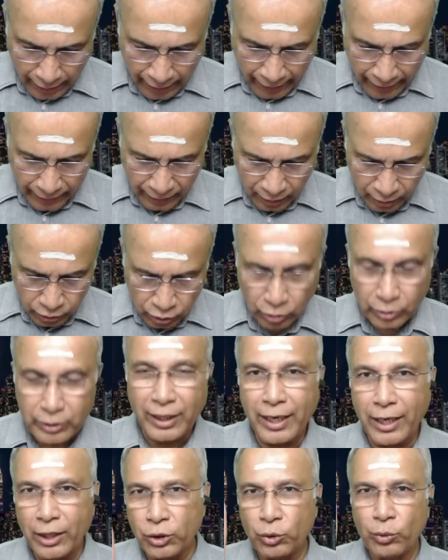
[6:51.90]
And so
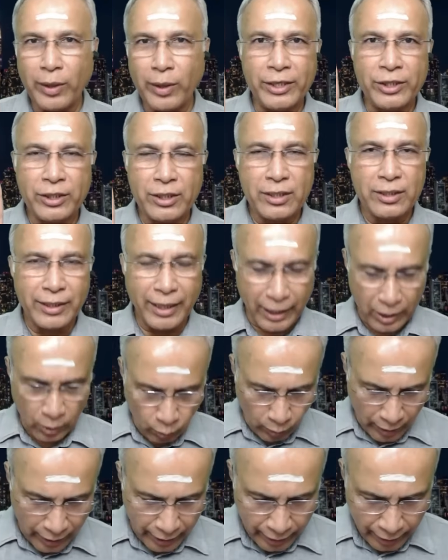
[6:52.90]
there are two engines,
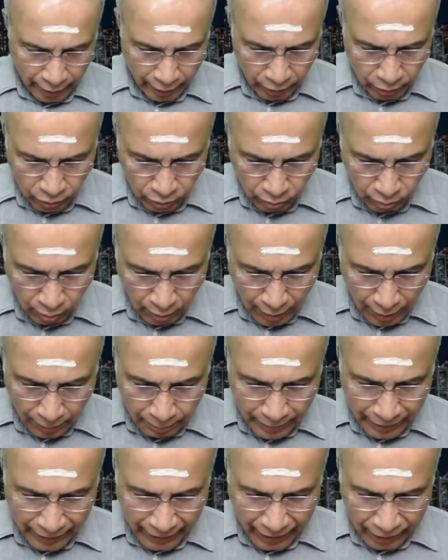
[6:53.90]
N1 and N2,
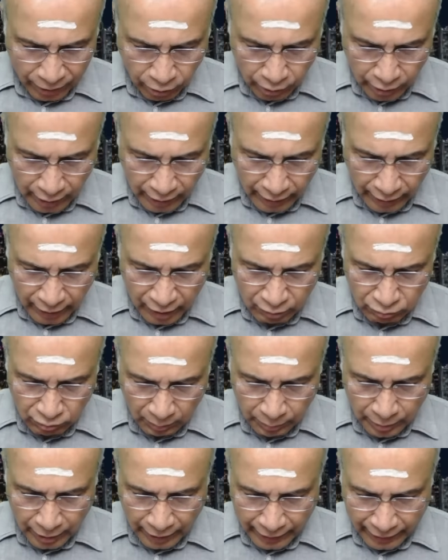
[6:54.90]
began to decrease
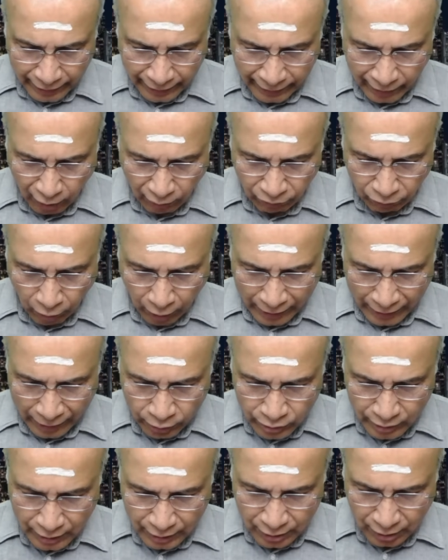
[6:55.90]
from their takeoff
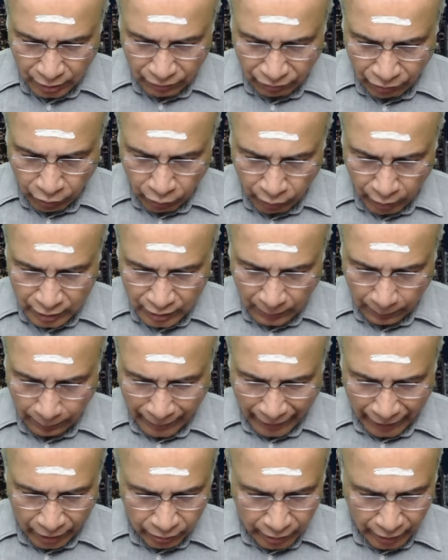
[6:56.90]
values as the fuel
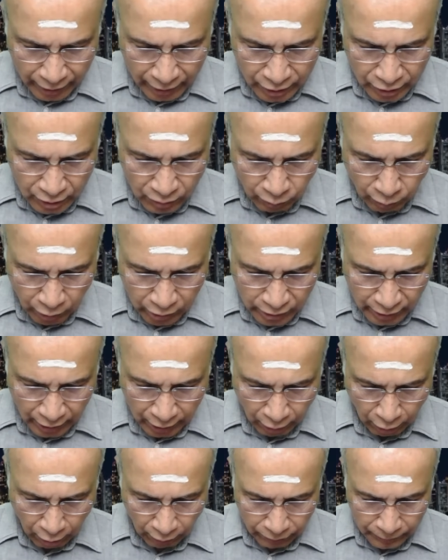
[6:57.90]
supply to the engine was
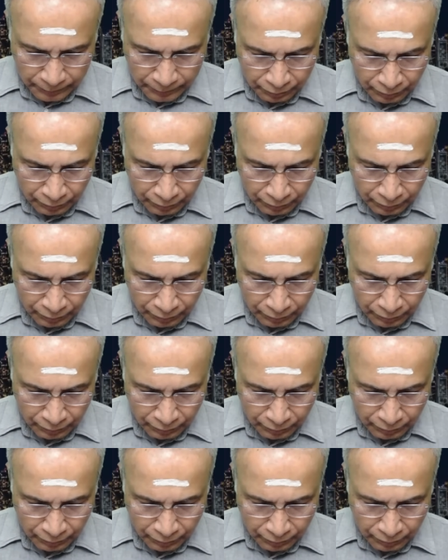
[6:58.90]
cut off.